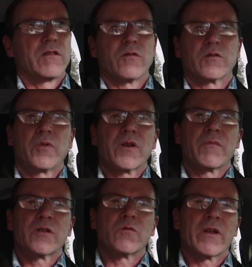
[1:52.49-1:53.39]
those pretty
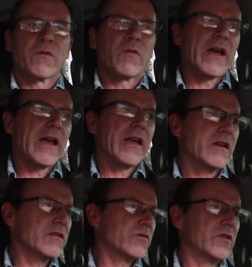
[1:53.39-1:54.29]
much went away.
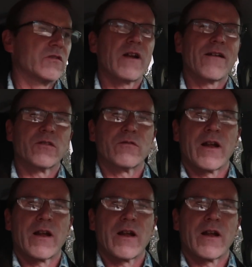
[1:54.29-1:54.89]
I used to travel